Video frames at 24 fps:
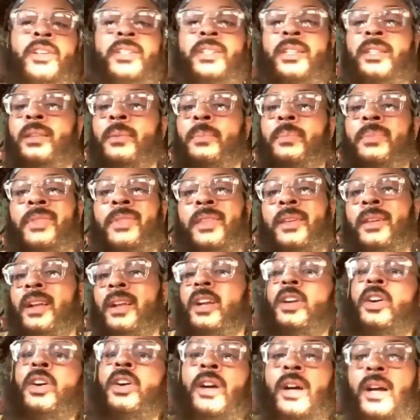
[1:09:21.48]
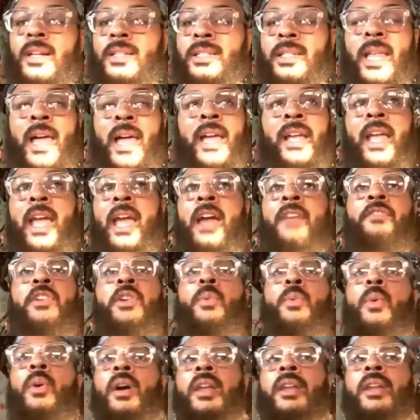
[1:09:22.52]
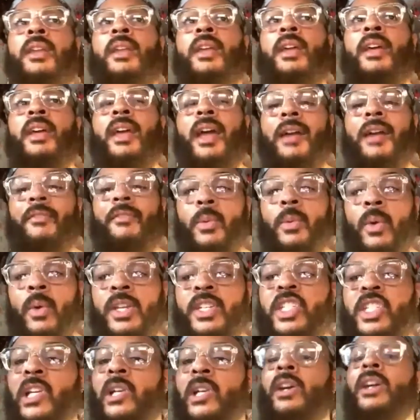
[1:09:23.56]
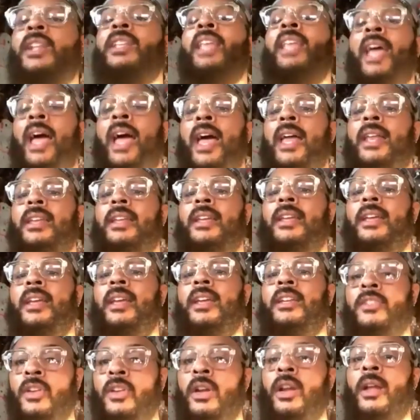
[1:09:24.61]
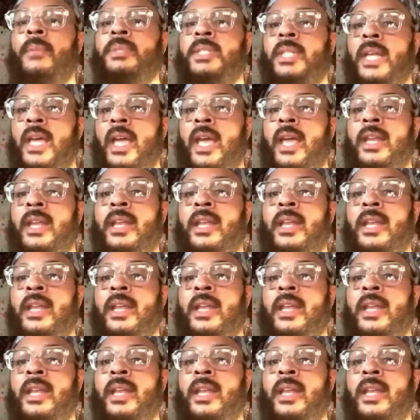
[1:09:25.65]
and the cooks, like everyone took that, you know what I'm saying?